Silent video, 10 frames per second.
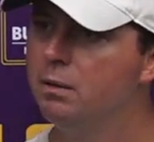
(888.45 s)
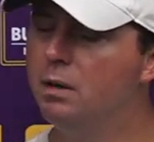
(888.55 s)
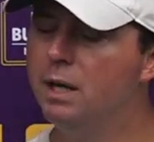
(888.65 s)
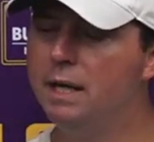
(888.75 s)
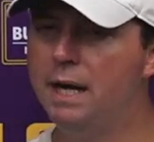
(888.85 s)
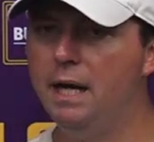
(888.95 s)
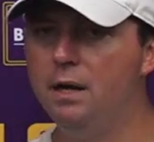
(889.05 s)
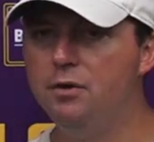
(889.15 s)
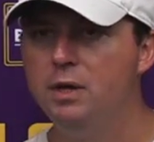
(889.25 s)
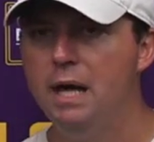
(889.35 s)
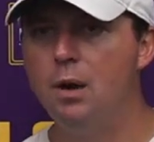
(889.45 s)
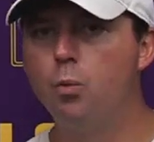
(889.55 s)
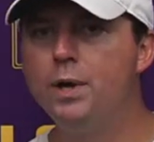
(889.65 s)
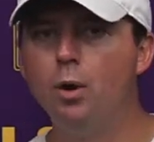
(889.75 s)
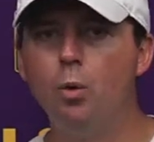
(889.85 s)
right? And
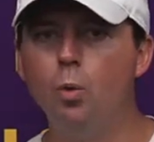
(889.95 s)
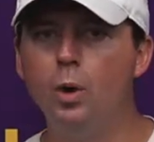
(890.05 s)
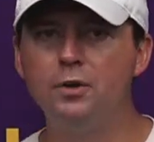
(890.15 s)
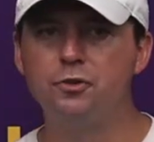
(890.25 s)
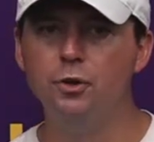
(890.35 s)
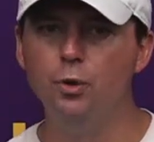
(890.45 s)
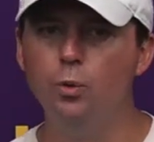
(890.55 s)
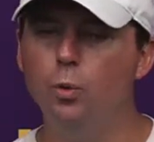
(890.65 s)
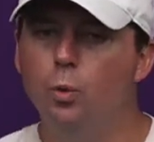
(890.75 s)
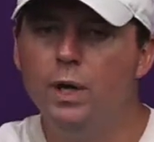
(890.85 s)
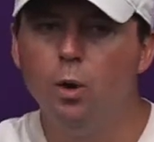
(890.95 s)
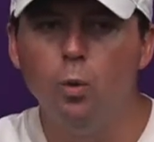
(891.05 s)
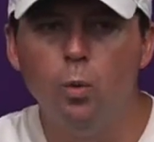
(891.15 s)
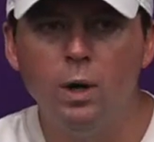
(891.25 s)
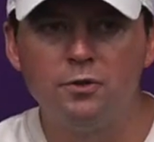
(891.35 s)
we don't want
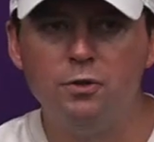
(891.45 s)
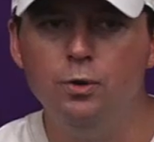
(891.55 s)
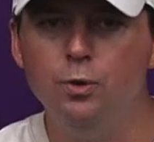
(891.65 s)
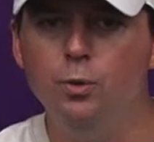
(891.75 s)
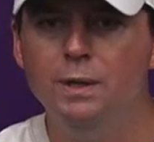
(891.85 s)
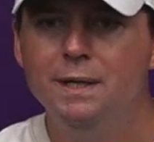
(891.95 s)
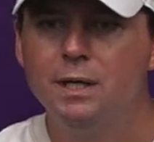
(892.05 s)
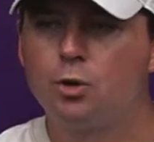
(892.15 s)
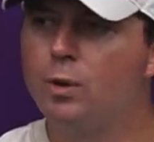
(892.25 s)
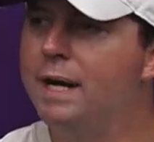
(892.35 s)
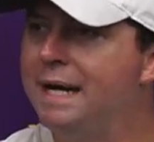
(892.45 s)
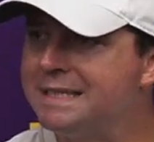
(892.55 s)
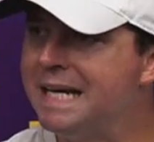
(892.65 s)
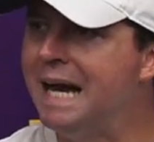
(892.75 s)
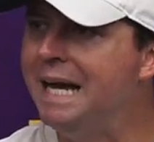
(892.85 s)
to create
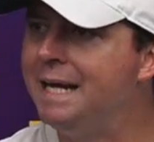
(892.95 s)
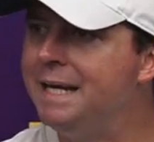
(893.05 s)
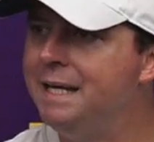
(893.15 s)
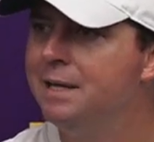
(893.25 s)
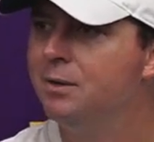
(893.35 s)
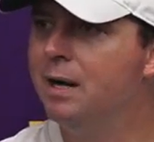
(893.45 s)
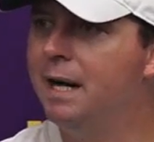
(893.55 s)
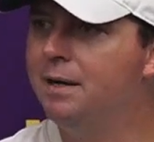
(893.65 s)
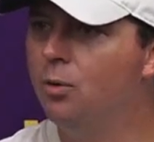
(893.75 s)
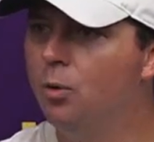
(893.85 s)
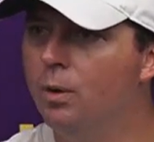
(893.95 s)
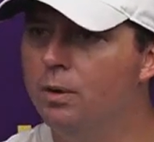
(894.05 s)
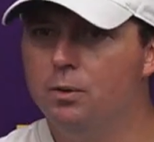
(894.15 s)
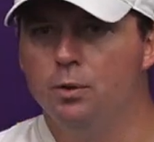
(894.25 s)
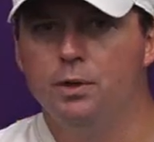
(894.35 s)
anxiety, right,
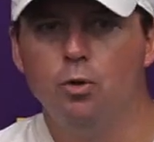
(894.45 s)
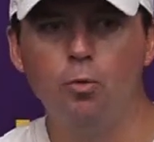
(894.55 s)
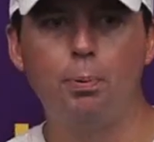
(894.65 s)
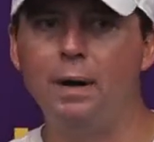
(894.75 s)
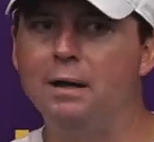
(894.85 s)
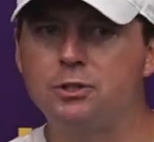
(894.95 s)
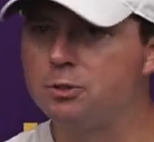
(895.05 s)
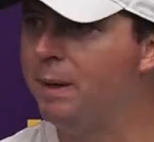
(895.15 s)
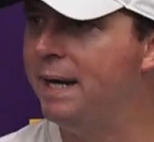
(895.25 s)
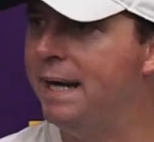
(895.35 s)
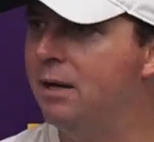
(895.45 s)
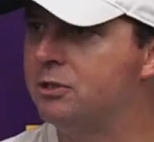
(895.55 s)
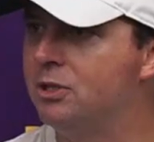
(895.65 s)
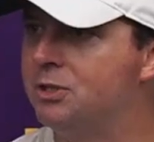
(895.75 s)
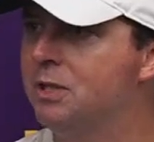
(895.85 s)
or the old paralysis by
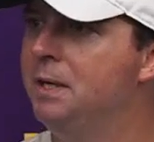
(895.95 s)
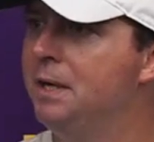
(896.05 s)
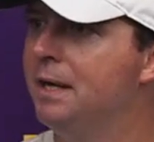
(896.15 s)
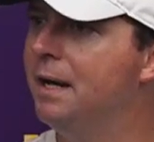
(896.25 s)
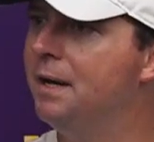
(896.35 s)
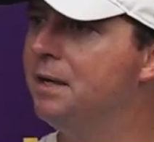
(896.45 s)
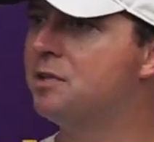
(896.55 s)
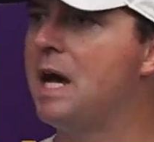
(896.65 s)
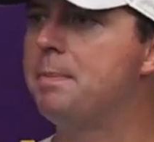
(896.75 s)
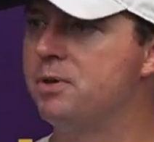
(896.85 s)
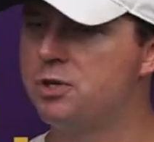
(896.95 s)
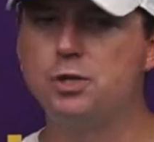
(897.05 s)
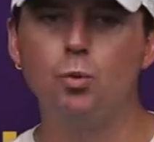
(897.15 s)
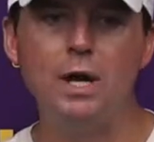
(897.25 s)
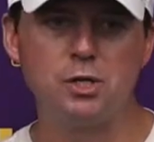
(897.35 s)
analysis type of
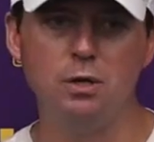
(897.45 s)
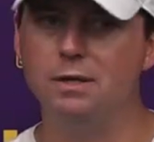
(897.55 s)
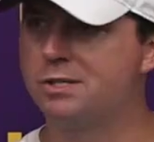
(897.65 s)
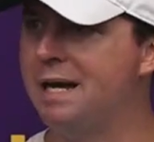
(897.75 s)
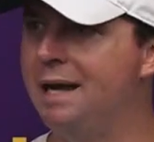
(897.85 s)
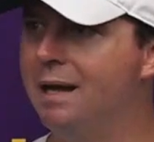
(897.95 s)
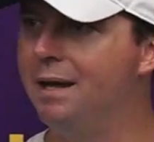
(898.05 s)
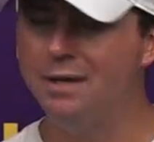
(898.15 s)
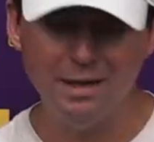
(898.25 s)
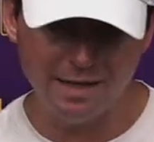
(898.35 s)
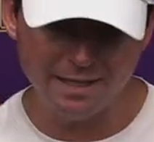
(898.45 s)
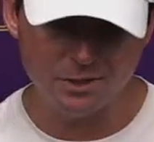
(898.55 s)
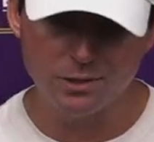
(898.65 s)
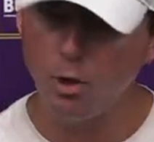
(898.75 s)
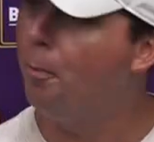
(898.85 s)
situation on the sideline.
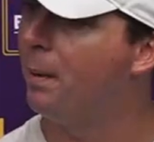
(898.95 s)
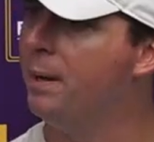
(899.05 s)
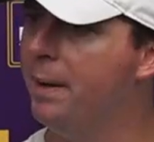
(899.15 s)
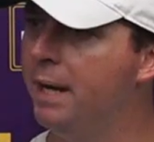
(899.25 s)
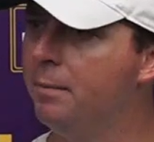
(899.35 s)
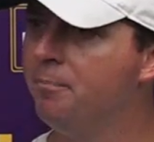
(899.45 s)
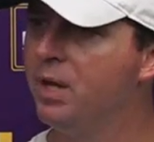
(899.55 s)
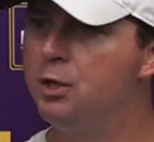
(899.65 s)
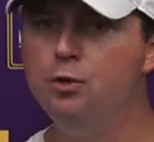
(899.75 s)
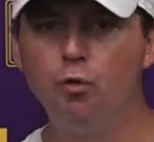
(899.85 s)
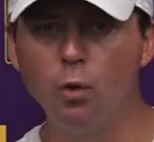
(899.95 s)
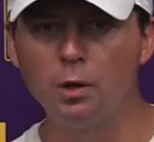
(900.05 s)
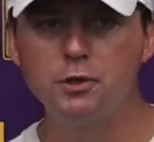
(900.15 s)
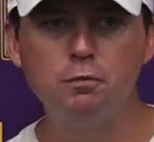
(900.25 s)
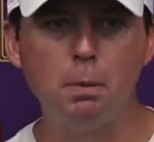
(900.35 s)
That's go play, man. You've
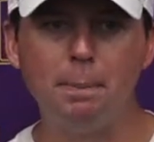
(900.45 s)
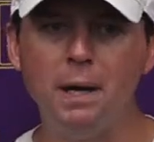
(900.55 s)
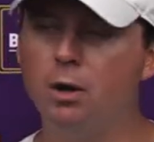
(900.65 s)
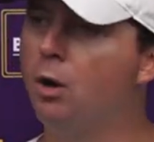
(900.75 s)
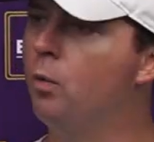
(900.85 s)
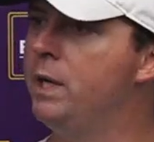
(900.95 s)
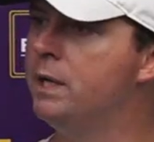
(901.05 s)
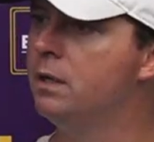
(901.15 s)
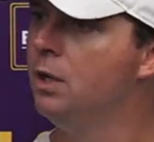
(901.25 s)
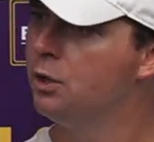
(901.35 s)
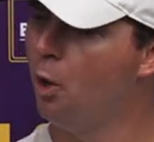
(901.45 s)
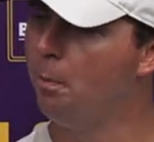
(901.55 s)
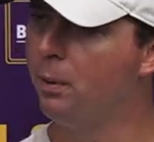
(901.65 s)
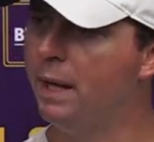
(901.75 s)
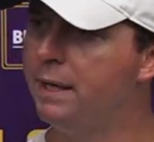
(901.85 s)
worked, you've prepared all week, go
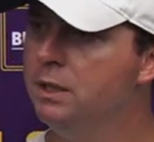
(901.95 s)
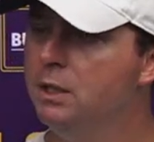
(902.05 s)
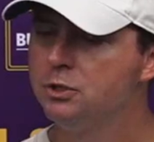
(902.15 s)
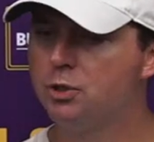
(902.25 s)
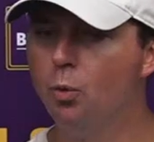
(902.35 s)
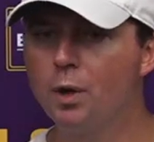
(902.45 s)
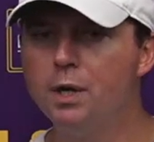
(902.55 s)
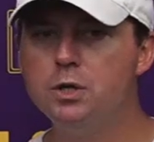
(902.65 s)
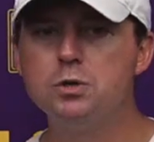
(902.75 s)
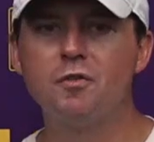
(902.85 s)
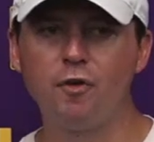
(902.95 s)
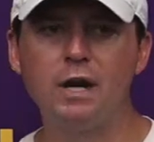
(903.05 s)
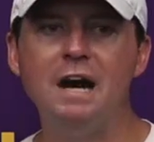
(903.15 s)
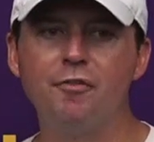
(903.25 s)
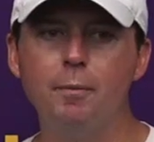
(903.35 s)
play. So we're going to use it for
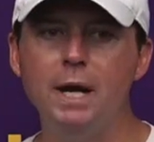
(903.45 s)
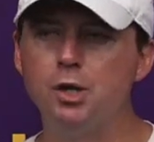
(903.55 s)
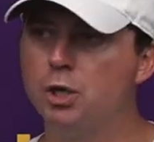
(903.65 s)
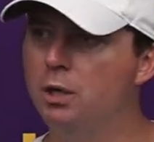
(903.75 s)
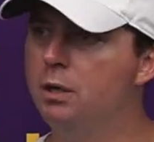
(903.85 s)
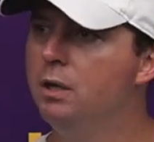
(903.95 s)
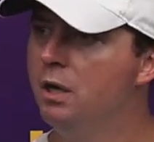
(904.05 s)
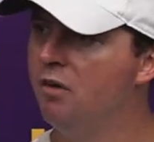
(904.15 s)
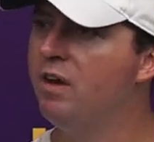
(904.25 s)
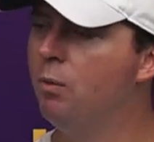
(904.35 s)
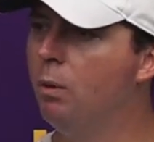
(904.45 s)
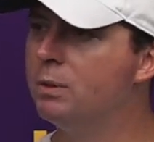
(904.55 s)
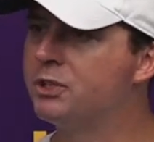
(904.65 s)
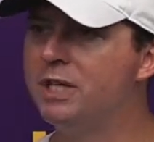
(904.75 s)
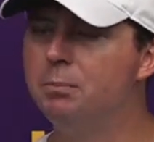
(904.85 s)
confirmation of, hey, what
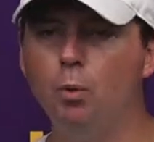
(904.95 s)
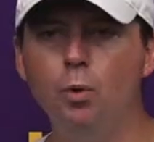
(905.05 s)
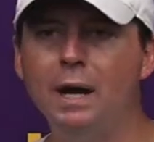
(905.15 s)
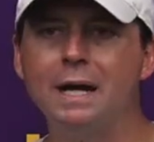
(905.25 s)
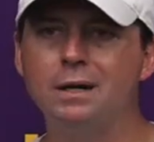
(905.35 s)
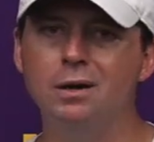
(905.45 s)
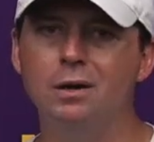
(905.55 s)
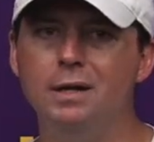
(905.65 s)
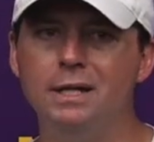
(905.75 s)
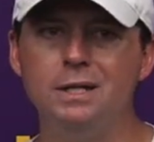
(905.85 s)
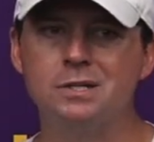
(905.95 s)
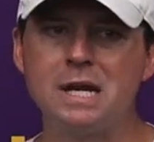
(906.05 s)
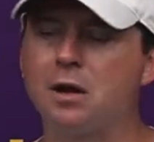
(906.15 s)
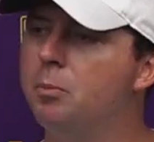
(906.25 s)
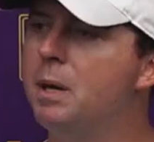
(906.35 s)
we're saying, but we're not going to, it's
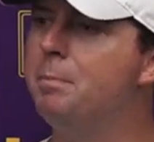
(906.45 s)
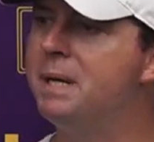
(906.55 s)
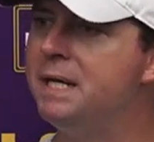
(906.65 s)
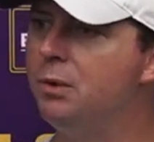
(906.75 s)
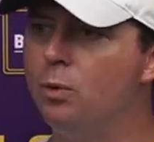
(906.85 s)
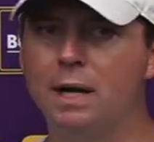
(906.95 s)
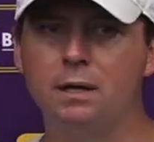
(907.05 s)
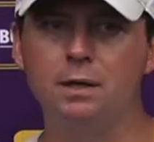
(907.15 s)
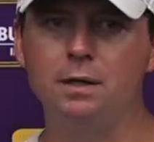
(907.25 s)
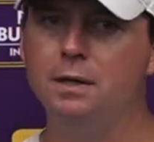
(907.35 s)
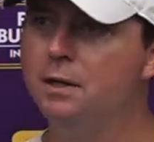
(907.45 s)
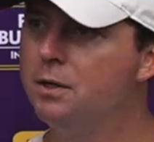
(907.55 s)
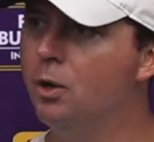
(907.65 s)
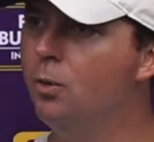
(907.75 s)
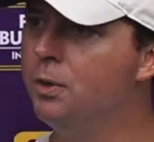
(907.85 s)
not going to be a meeting. We're not going to
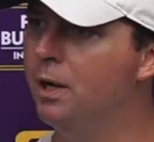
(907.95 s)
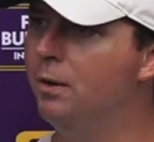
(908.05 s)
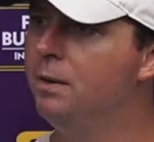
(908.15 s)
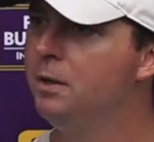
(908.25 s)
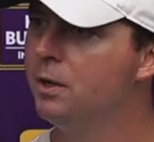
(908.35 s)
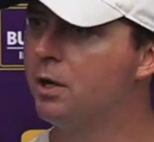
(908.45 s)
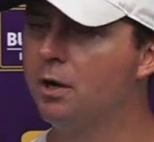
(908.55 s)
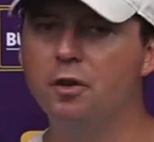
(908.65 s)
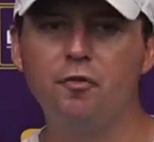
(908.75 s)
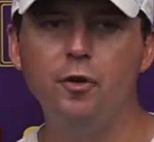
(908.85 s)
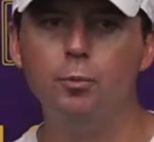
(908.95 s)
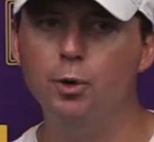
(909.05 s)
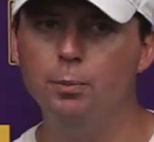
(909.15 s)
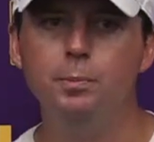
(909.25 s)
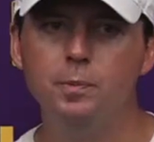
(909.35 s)
go, you know, cut on the film
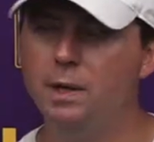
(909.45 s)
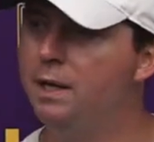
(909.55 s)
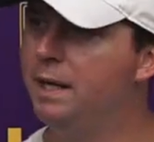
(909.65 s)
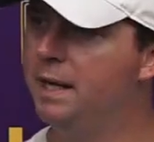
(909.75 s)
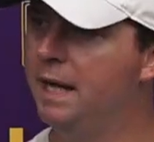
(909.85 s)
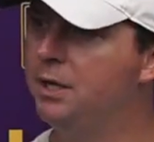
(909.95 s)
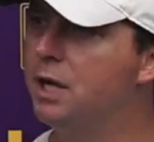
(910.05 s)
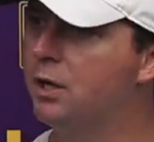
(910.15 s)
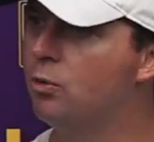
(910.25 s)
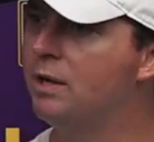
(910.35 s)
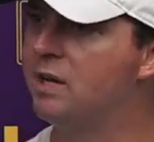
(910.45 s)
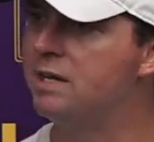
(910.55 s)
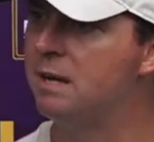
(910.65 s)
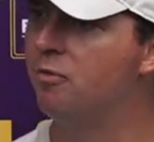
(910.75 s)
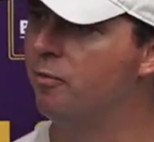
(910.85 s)
room, right, and create
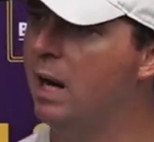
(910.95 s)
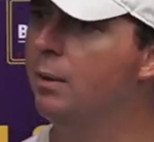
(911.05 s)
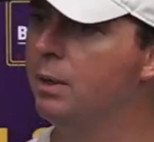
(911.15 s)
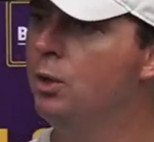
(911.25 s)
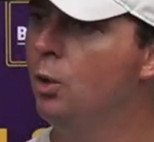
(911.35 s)
that type of environment.